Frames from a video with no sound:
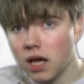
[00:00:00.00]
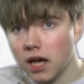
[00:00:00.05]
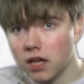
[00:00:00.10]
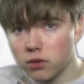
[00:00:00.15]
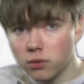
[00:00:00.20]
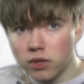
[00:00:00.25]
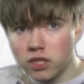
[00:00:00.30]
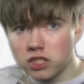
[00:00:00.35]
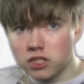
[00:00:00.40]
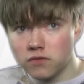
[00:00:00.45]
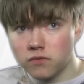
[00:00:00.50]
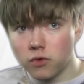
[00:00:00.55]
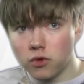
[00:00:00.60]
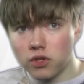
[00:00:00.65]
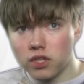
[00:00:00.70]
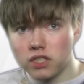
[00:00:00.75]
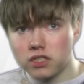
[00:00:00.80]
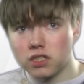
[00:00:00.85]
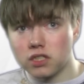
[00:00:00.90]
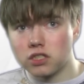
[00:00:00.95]
And the reason
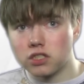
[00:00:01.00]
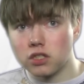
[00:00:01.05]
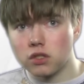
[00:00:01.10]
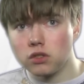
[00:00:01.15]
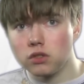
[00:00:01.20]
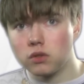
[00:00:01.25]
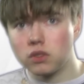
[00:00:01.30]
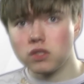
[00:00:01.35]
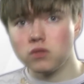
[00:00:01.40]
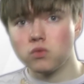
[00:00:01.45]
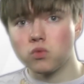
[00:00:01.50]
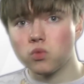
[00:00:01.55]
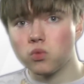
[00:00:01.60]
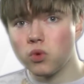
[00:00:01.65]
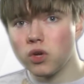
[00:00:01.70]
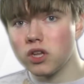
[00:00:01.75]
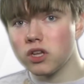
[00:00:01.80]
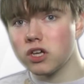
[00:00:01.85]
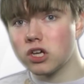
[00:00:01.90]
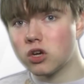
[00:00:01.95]
for this is so you
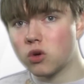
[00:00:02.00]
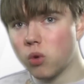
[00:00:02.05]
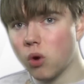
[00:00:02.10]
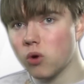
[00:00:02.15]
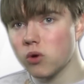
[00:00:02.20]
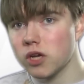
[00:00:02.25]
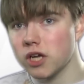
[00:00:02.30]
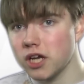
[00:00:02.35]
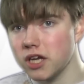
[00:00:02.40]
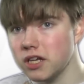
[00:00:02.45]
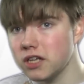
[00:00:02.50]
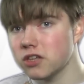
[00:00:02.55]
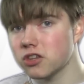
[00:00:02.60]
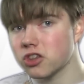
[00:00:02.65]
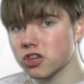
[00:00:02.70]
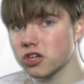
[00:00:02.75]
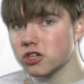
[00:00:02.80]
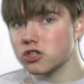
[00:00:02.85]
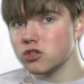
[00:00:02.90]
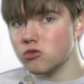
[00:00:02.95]
can really quote
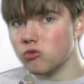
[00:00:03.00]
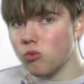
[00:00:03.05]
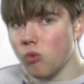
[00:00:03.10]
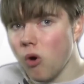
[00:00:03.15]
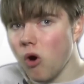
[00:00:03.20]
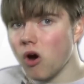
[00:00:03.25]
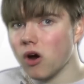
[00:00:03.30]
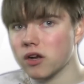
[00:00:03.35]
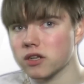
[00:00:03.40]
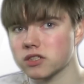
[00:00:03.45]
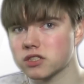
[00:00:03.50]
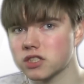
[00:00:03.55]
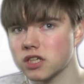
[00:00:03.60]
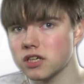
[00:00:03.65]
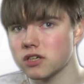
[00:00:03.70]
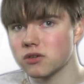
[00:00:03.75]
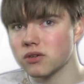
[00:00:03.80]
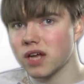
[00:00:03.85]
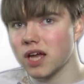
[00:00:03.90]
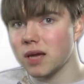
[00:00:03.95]
anything you want.
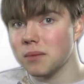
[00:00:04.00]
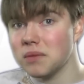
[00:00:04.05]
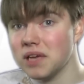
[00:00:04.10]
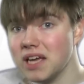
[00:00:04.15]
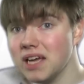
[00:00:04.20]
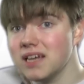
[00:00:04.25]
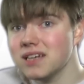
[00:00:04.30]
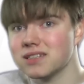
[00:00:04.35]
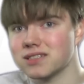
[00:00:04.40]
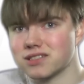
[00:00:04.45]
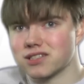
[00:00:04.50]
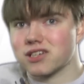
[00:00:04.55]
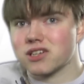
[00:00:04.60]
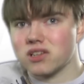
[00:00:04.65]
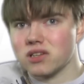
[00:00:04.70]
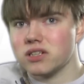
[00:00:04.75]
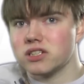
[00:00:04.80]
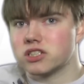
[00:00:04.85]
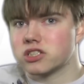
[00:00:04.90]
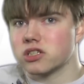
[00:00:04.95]
Say your name is
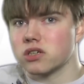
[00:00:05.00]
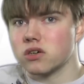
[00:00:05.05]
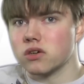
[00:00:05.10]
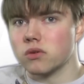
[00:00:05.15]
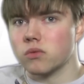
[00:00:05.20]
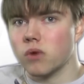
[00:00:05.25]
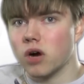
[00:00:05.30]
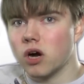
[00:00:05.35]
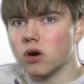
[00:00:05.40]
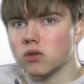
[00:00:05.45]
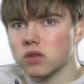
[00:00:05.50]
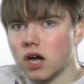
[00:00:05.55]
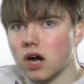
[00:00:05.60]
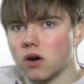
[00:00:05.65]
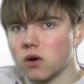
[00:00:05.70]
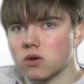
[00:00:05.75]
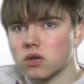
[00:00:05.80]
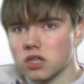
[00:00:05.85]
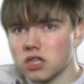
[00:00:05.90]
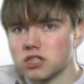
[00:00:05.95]
Glisho. Well,
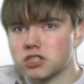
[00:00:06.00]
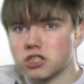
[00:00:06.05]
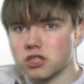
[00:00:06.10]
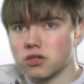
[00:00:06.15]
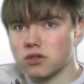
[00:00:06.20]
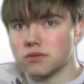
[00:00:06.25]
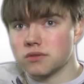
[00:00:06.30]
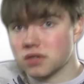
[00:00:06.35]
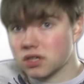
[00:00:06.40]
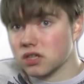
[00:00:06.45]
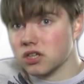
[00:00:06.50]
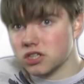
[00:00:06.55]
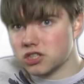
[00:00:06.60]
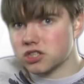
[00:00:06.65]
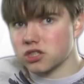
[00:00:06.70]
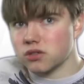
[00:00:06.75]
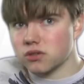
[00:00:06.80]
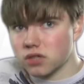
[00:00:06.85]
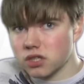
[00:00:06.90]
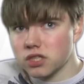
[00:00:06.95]
Laho Glisho,
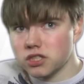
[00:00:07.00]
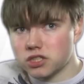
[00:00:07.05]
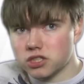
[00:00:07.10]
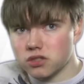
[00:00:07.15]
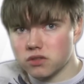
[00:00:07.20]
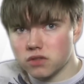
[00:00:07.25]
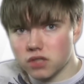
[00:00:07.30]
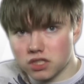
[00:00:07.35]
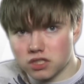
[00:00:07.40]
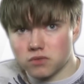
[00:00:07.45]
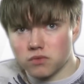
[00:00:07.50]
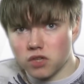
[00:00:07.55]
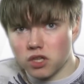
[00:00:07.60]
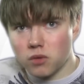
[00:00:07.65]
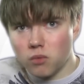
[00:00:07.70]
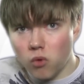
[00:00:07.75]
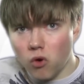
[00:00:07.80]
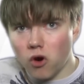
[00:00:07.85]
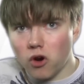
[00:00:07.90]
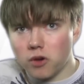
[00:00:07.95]
Glisho, Glisho doesn't
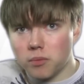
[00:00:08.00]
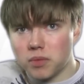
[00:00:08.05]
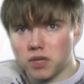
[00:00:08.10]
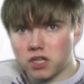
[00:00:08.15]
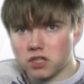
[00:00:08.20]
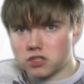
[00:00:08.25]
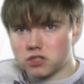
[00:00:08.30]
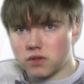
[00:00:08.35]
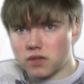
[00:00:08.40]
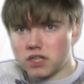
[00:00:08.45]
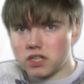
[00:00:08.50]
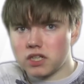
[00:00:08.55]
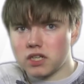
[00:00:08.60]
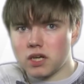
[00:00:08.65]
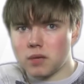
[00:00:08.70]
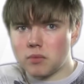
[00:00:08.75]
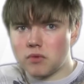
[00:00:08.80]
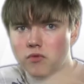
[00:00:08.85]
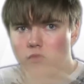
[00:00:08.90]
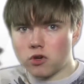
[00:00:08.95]
really work because you're
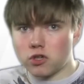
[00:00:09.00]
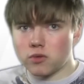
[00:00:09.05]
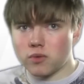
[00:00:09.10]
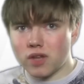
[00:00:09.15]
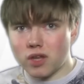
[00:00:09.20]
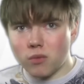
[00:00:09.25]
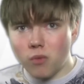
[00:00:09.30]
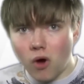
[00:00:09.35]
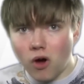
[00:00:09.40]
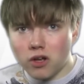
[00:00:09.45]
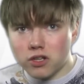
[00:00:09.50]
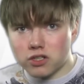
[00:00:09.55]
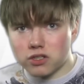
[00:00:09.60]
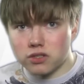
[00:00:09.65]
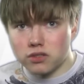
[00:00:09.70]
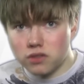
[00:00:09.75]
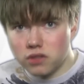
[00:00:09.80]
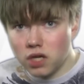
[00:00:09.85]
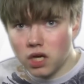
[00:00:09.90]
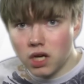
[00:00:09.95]
ending it before you really want
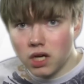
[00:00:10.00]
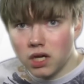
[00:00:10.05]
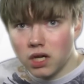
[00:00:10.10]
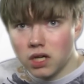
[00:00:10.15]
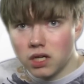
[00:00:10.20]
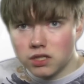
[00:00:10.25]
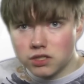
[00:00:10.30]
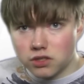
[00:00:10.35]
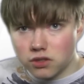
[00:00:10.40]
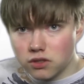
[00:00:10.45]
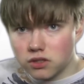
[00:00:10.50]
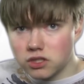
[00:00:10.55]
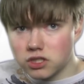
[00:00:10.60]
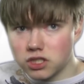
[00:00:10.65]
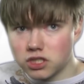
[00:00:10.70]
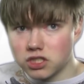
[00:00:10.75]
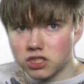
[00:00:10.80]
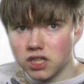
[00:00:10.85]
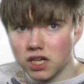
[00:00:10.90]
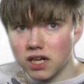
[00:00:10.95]
to. So you could
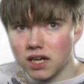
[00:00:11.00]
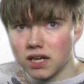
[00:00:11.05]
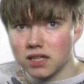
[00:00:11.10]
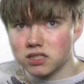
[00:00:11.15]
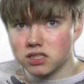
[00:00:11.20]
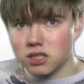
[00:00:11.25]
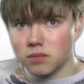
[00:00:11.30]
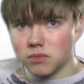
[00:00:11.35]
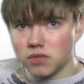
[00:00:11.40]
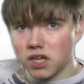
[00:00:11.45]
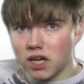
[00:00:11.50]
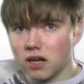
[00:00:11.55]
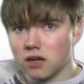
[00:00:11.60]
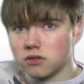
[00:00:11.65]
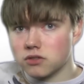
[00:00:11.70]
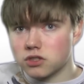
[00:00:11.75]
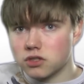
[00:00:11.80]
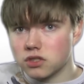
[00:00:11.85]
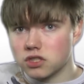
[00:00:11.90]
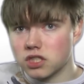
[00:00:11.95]
just set it as something
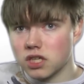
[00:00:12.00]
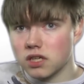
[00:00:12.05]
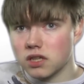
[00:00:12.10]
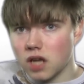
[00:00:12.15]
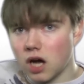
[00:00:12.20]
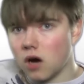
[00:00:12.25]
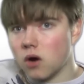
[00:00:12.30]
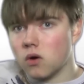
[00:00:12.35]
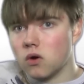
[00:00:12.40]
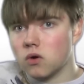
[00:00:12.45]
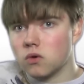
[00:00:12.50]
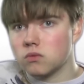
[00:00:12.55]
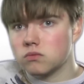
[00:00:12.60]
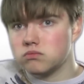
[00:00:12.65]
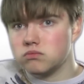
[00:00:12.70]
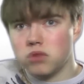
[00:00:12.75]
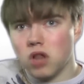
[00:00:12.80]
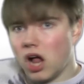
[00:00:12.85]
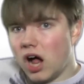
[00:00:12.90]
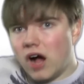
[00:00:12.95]
else. You could say Laho,
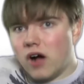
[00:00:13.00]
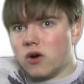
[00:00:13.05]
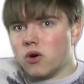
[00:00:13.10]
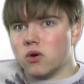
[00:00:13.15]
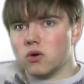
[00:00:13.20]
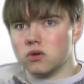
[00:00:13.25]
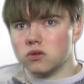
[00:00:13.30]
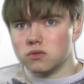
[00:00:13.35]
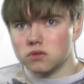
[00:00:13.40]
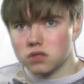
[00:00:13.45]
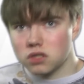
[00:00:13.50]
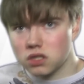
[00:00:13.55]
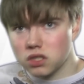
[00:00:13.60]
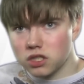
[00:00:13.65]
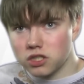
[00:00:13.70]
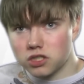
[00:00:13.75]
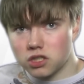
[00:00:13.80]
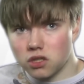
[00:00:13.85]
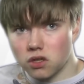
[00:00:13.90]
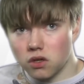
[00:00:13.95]
Laho,
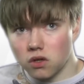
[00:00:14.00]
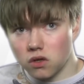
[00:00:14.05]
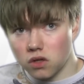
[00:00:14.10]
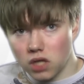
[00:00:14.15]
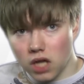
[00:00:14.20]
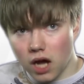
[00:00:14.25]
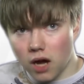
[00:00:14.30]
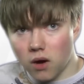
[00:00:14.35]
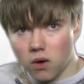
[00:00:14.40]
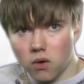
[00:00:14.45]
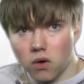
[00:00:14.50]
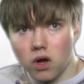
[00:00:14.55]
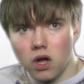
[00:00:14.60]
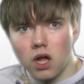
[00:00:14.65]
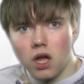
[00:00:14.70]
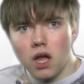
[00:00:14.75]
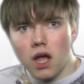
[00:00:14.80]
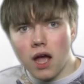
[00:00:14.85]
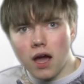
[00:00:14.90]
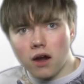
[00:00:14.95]
Glisho, Laho.
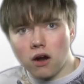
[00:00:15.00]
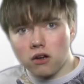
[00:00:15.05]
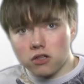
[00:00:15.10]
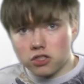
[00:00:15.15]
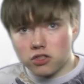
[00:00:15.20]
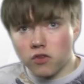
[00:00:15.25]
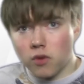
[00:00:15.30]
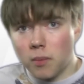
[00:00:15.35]
And also